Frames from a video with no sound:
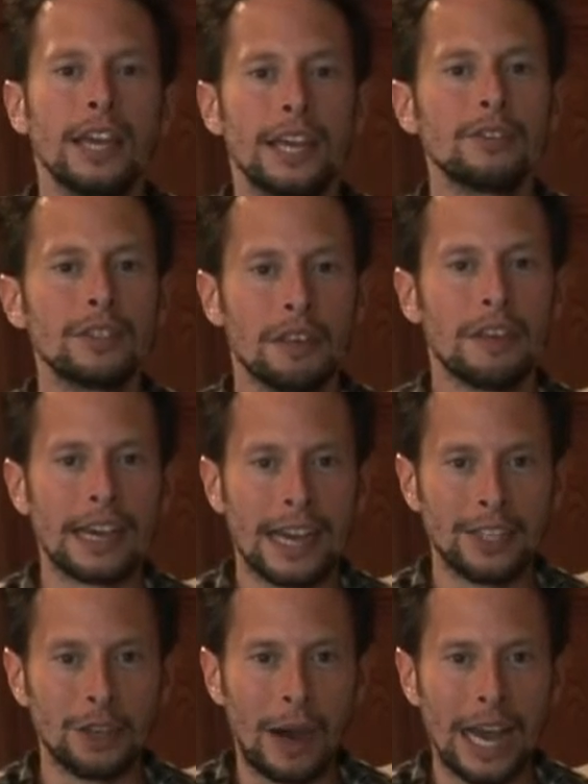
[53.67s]
Here's the thing I
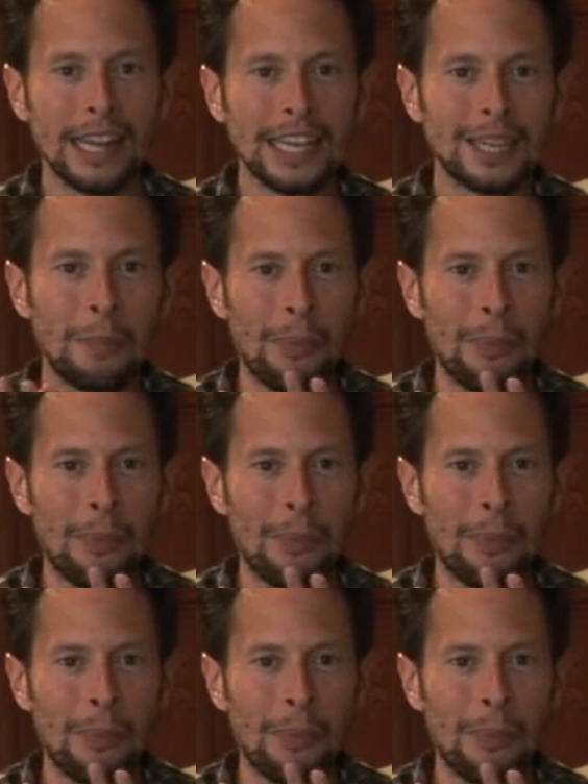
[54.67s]
do. I like to